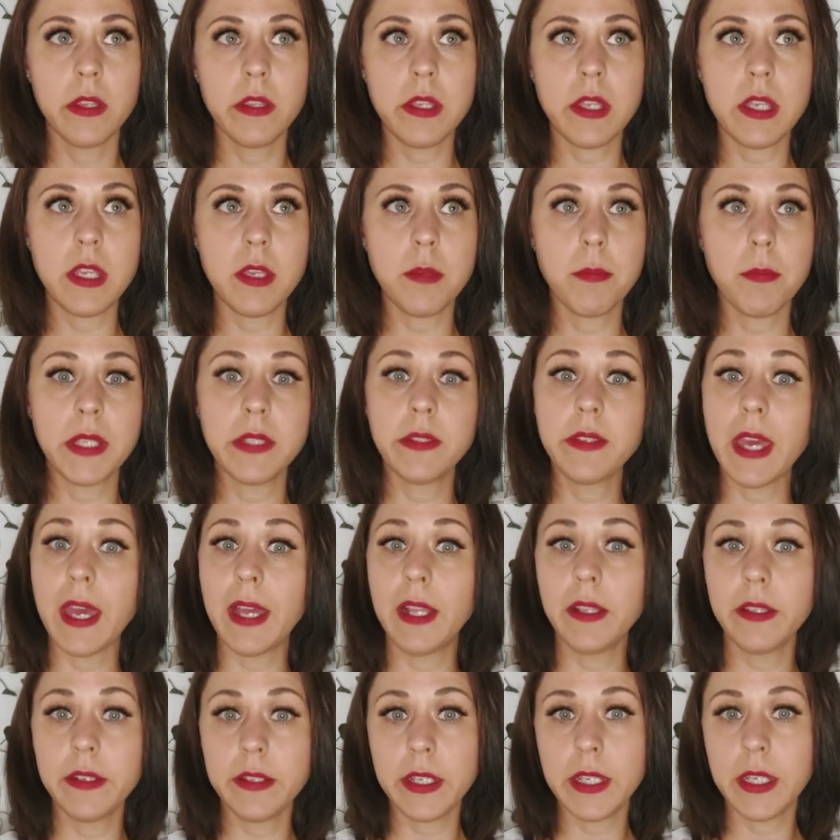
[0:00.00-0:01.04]
the
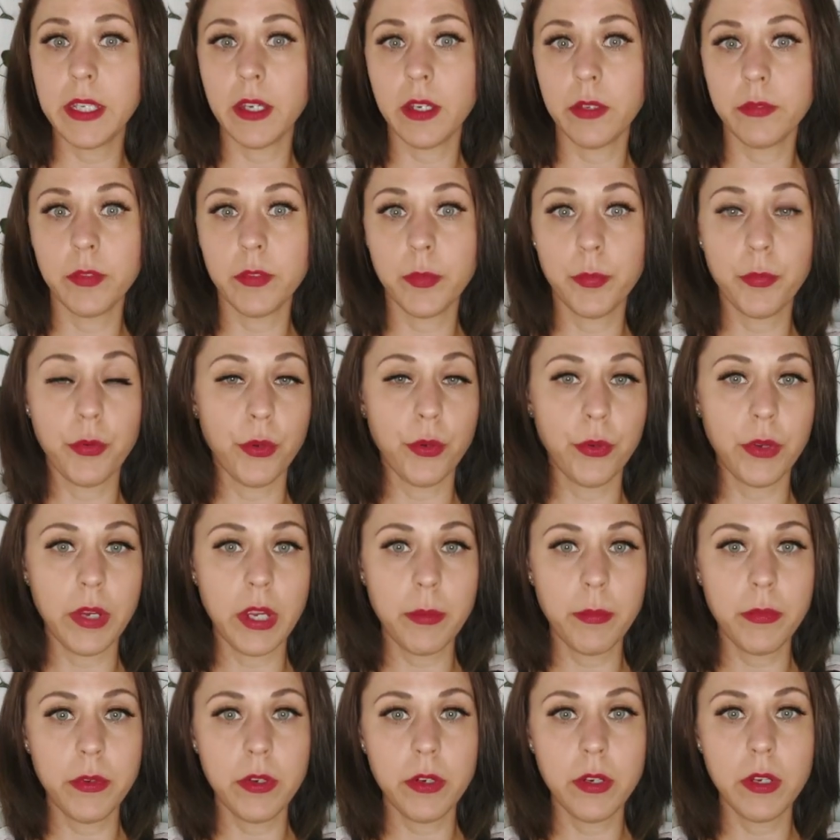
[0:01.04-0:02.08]
mentality of a
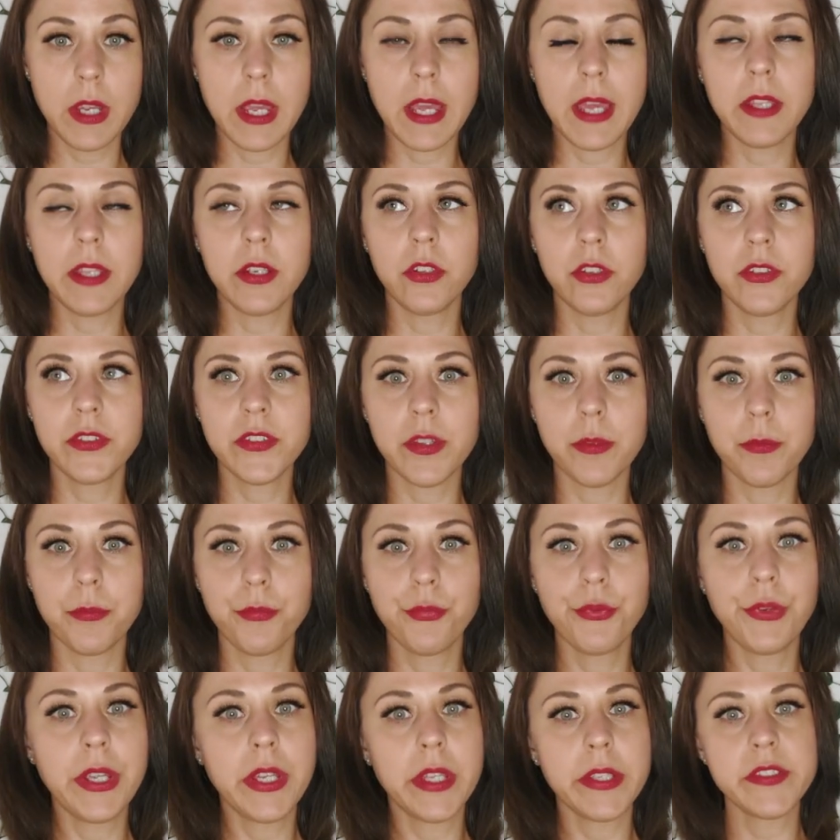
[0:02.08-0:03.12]
programmer and
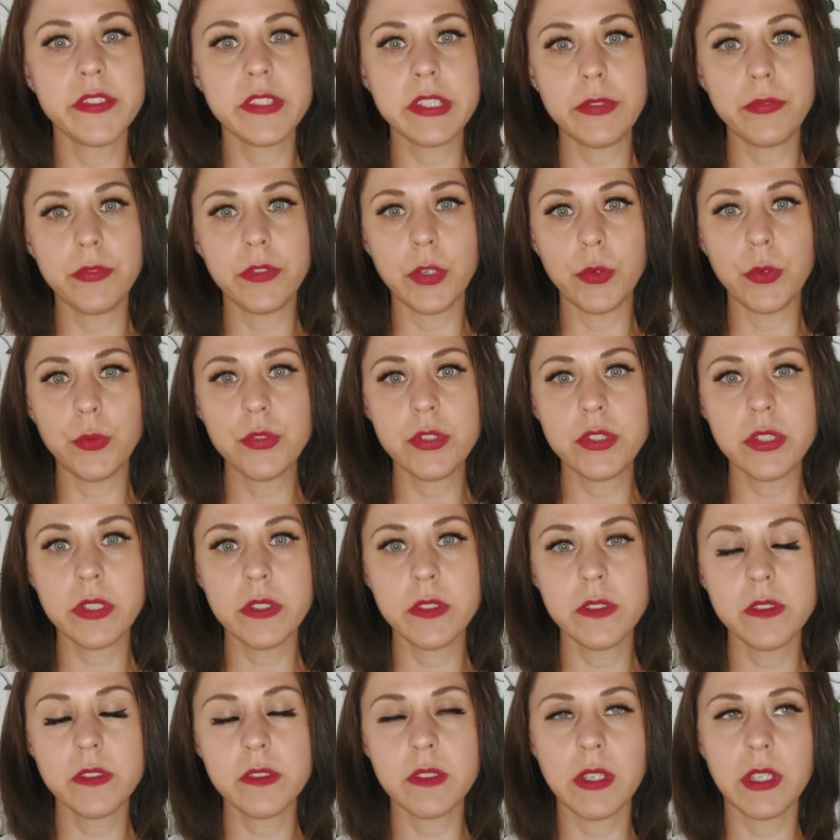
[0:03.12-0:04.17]
some preconceived
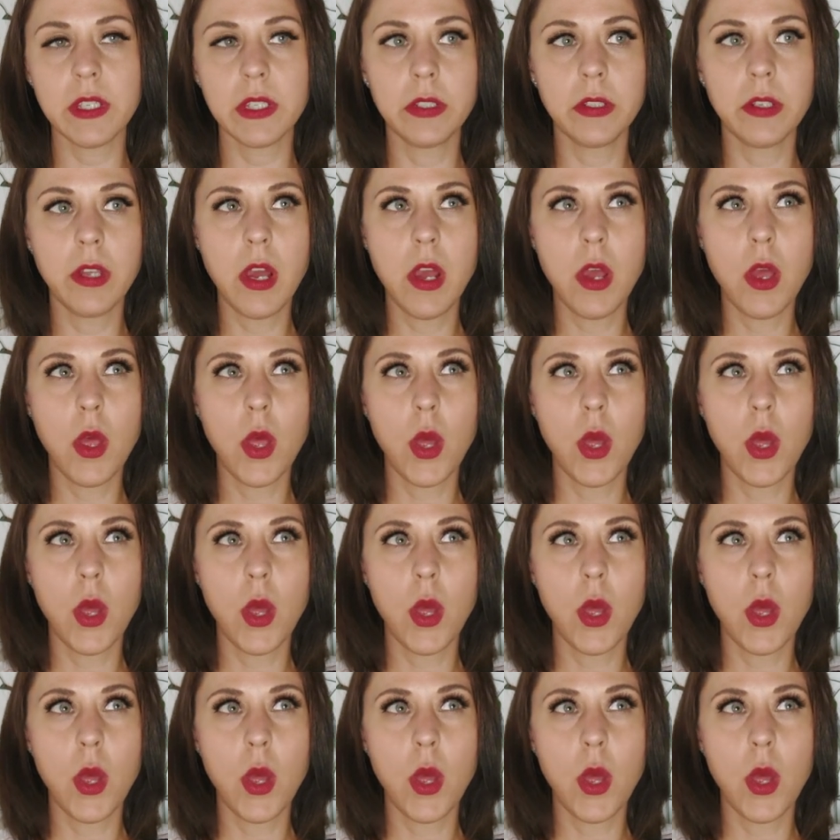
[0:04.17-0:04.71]
notions and